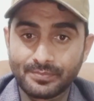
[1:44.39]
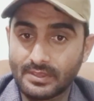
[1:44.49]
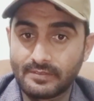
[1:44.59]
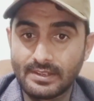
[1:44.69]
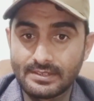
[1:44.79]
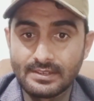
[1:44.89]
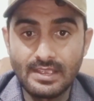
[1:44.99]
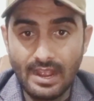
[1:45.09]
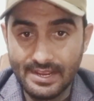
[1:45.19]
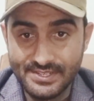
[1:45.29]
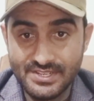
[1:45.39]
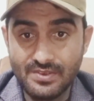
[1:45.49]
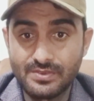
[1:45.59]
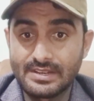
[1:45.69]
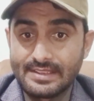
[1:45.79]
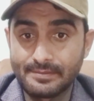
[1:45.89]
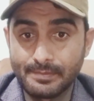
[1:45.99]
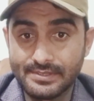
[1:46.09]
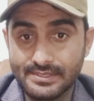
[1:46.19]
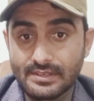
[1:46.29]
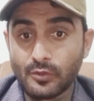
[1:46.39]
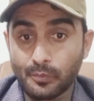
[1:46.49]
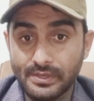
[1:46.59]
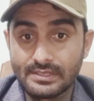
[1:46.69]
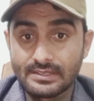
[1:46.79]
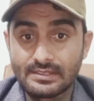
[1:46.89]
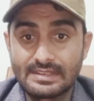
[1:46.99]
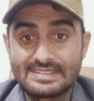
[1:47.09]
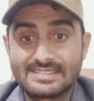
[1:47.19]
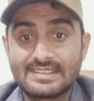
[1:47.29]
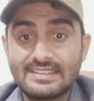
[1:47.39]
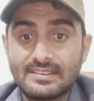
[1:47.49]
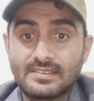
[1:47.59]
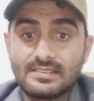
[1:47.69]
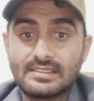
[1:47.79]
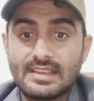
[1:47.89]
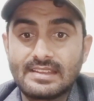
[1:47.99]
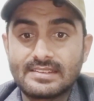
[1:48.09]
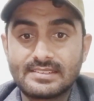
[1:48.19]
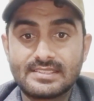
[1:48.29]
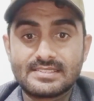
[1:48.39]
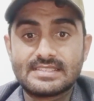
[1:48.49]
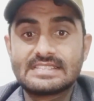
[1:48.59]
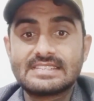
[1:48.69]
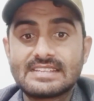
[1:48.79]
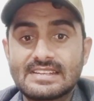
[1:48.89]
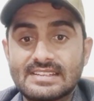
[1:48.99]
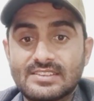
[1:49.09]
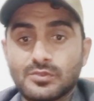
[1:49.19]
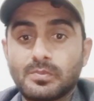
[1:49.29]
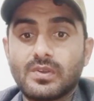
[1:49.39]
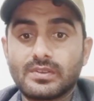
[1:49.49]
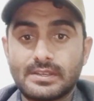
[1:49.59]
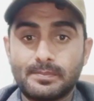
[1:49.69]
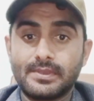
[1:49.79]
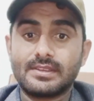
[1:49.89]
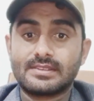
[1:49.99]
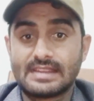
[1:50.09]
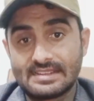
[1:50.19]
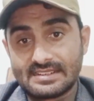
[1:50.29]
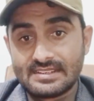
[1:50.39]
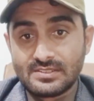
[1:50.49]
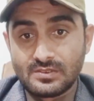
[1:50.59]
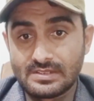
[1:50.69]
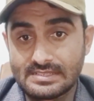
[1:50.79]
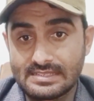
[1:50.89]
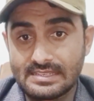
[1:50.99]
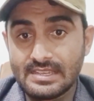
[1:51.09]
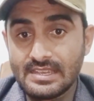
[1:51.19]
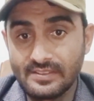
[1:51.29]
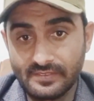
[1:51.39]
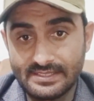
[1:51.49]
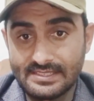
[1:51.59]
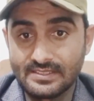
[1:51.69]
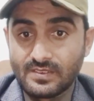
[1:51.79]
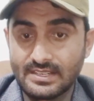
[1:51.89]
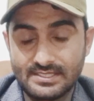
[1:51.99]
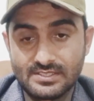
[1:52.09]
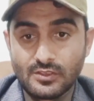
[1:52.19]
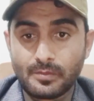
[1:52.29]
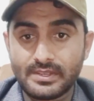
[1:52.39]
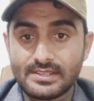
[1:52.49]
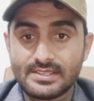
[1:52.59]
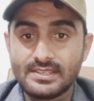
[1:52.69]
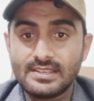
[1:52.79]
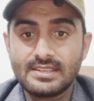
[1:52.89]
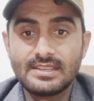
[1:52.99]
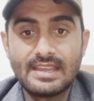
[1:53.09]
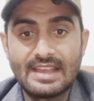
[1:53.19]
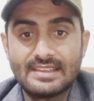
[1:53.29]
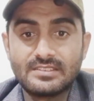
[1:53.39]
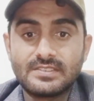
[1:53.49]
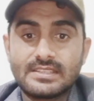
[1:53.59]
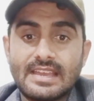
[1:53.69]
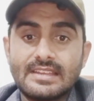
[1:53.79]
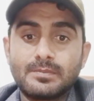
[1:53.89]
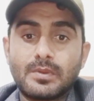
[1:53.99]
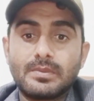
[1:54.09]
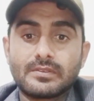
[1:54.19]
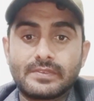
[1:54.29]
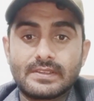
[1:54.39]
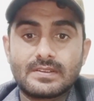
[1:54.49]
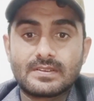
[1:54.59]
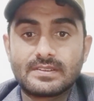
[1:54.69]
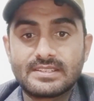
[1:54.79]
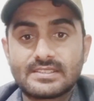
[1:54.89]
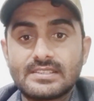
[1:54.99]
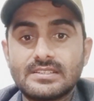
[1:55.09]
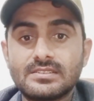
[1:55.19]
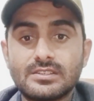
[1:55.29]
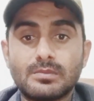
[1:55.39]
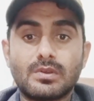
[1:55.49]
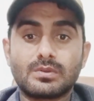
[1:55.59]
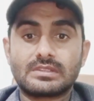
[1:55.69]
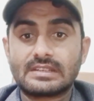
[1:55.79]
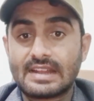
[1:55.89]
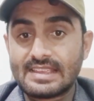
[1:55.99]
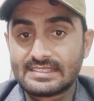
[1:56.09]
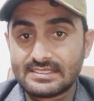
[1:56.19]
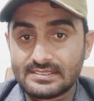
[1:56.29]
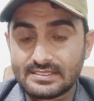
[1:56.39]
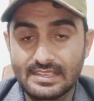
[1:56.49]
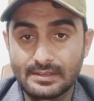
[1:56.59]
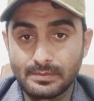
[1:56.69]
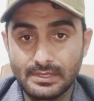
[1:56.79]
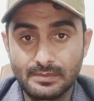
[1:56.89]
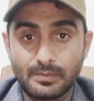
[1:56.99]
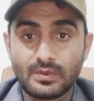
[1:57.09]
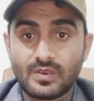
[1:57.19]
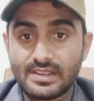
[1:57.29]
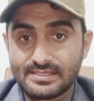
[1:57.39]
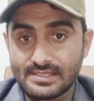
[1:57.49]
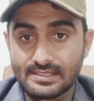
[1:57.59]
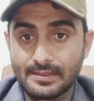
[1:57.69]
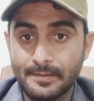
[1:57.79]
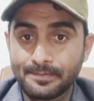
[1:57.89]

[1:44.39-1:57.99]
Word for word: While I don't have personal opinion, it's clear that this incident has sparked debate and controversy within the religious community as with any public figure, discussions about their actions can be polarizing.